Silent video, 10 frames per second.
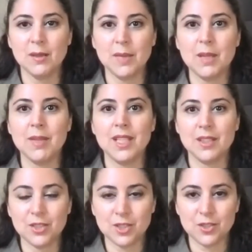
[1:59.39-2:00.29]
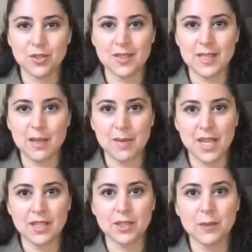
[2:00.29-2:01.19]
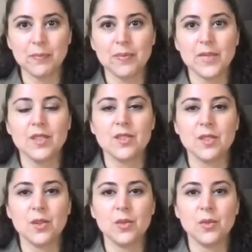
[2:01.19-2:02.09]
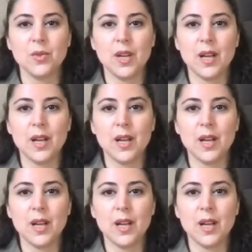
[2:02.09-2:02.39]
many, many other children the same age. So